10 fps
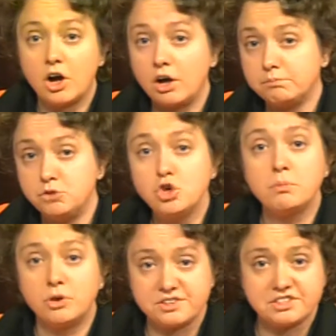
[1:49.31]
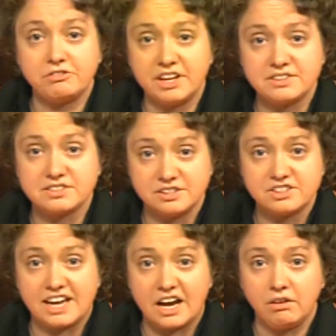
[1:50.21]
numerous events in
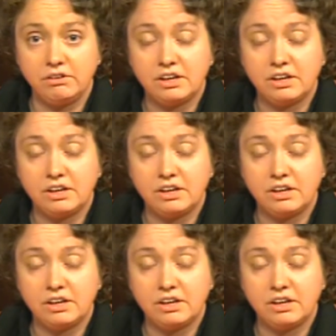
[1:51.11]
town.